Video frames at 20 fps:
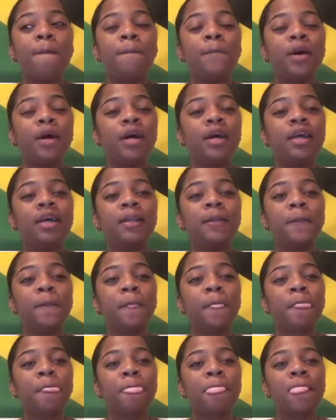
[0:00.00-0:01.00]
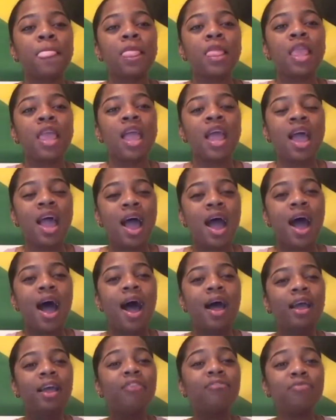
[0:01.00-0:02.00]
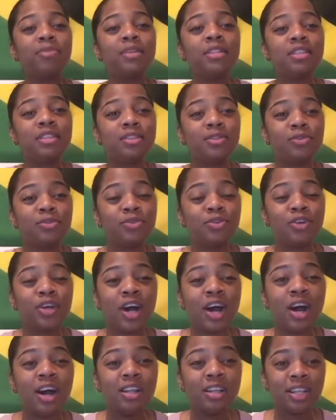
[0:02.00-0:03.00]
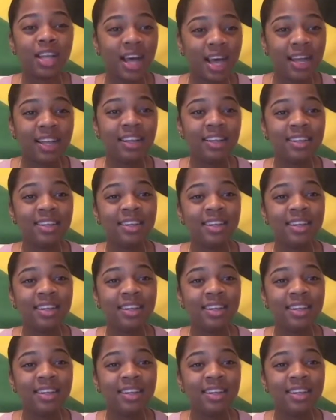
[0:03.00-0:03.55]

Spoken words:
But I have been through a lot